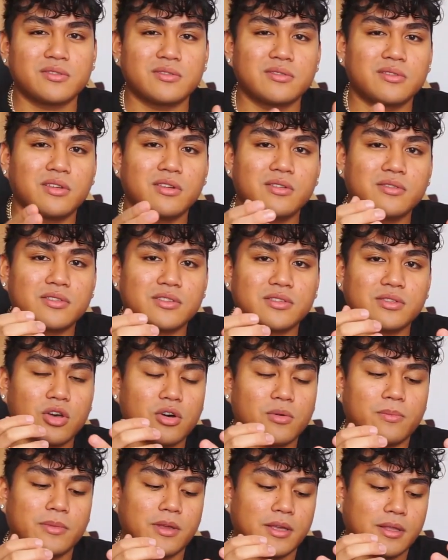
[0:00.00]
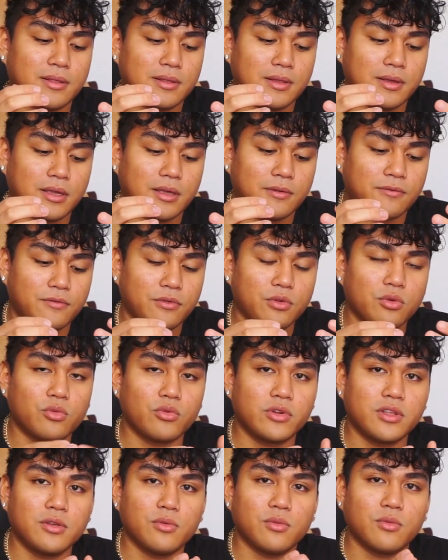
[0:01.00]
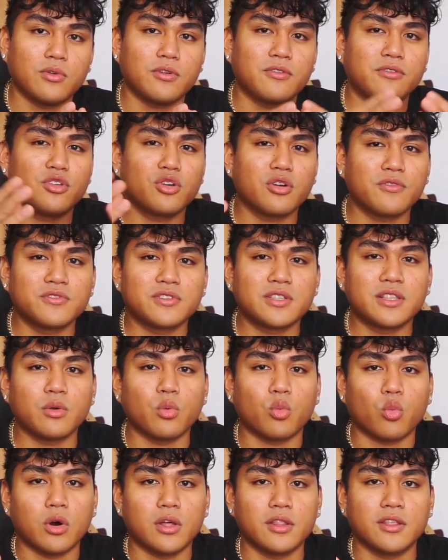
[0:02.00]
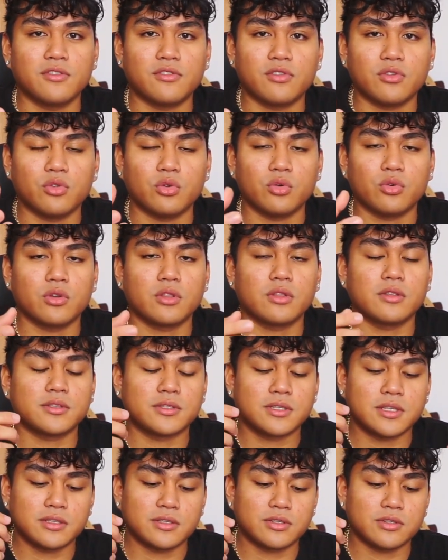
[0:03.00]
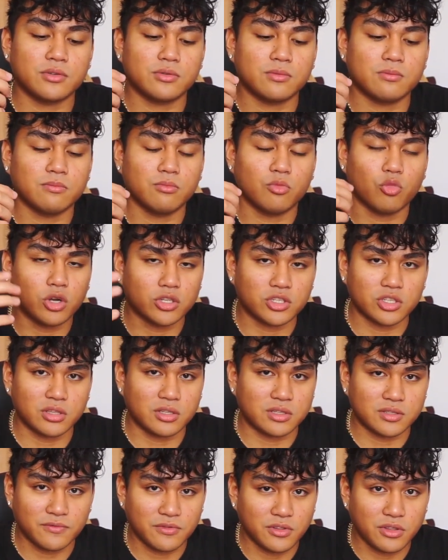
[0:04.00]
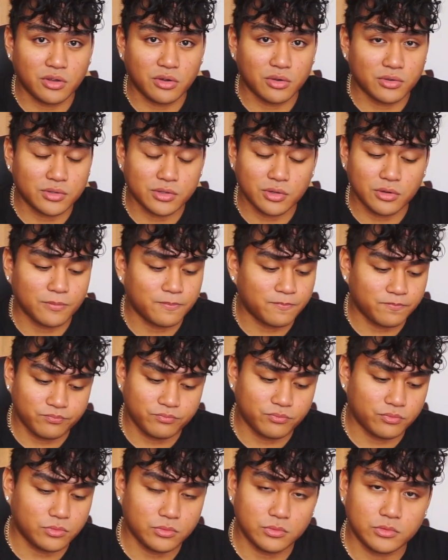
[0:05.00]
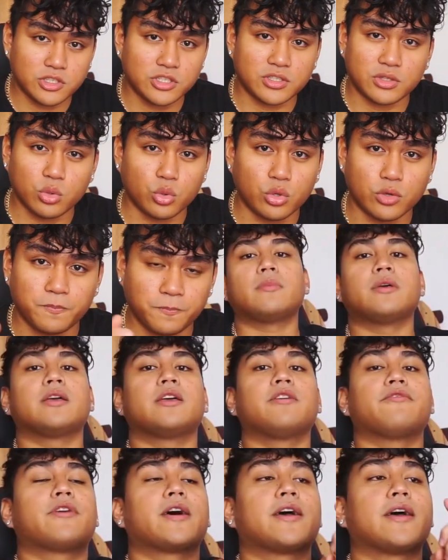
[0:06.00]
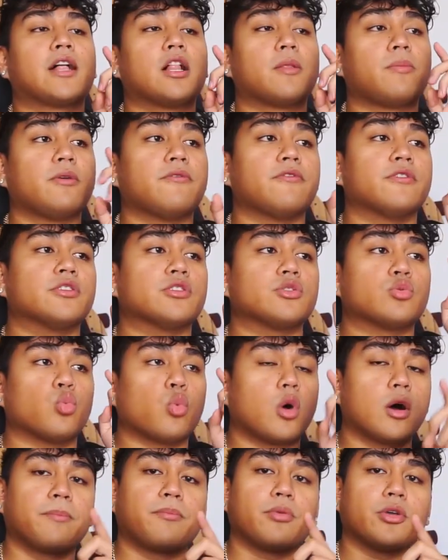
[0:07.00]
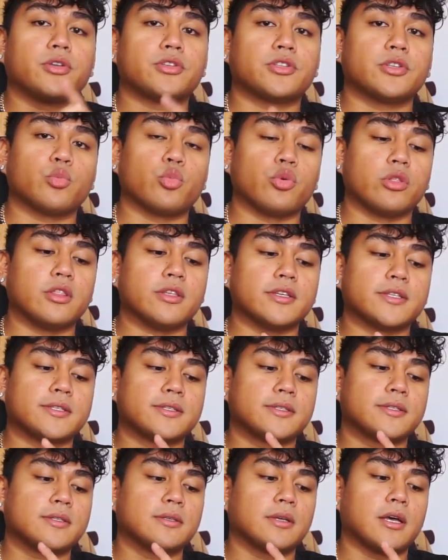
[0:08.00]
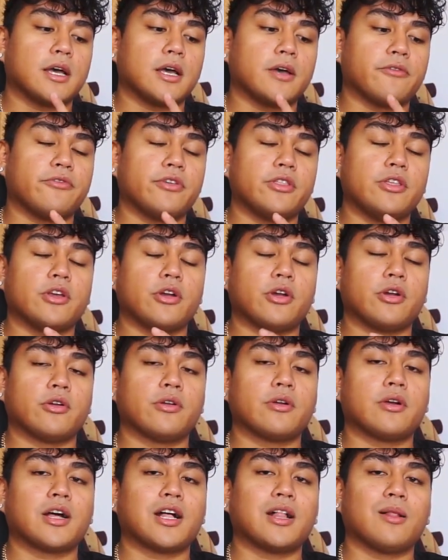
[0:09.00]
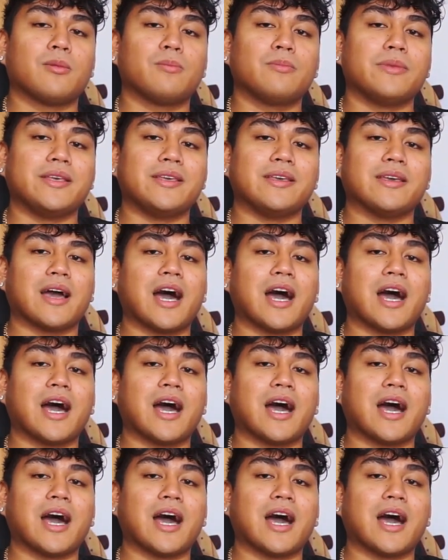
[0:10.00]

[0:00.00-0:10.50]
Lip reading: don't stop, man. Like if you obviously wanted to do it since you're watching this video, so just do it. if I help even just one person with this video, I'll be